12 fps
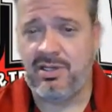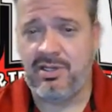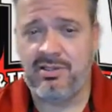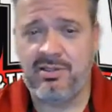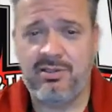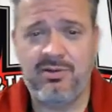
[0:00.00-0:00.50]

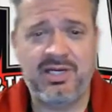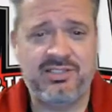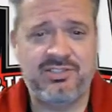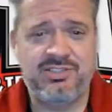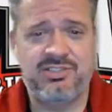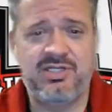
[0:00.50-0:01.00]
you guys
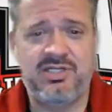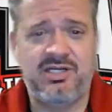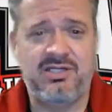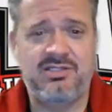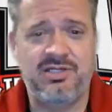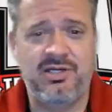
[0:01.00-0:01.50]
just had a
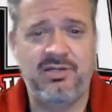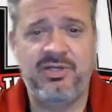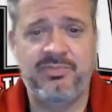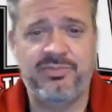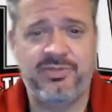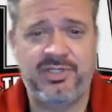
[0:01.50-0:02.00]
ton of
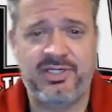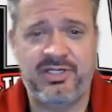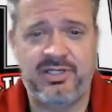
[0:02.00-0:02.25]
people there.